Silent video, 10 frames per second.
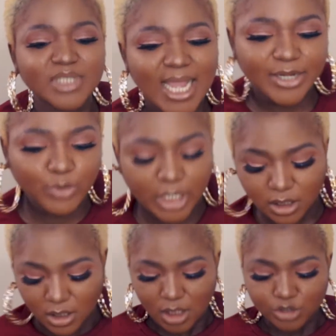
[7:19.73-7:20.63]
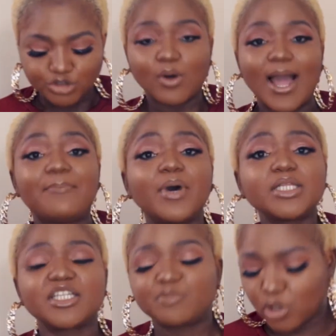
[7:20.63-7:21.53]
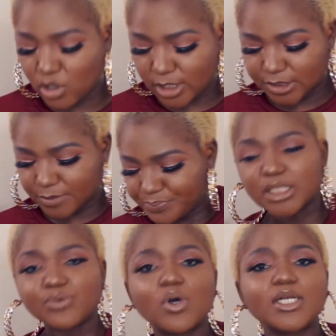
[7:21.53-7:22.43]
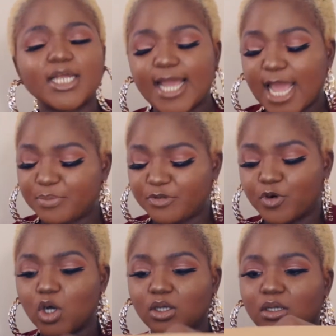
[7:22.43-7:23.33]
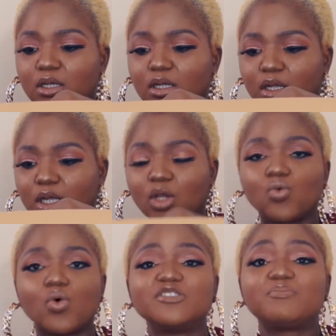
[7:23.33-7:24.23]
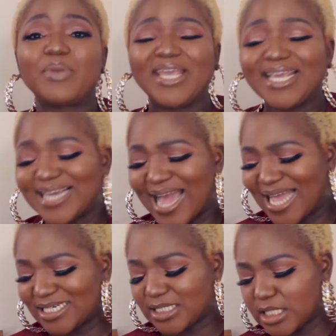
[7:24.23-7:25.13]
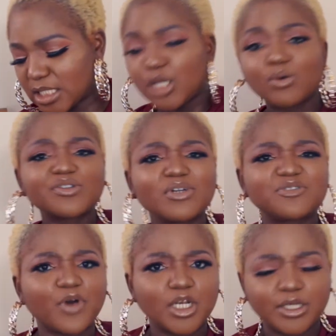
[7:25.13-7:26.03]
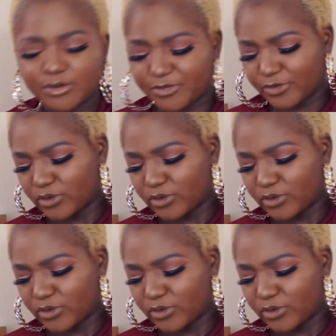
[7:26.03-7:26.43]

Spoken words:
Anyway, so I bought this because the one that I had before was big and it was always falling off.